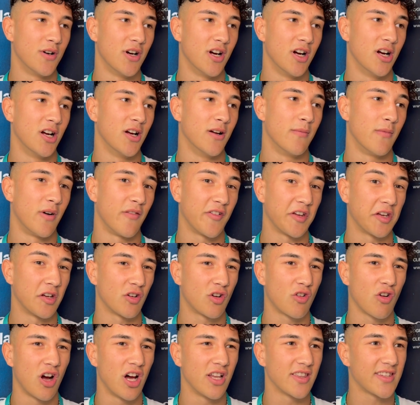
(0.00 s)
I think
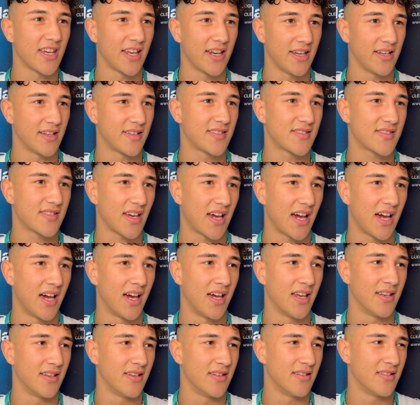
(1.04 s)
Grant Dennis
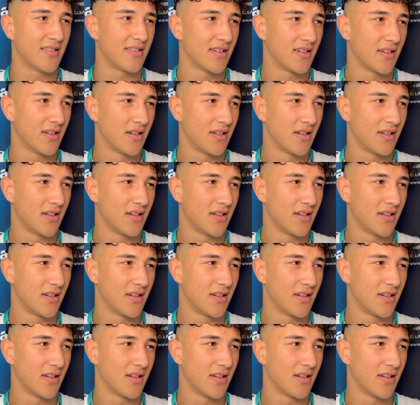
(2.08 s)
and...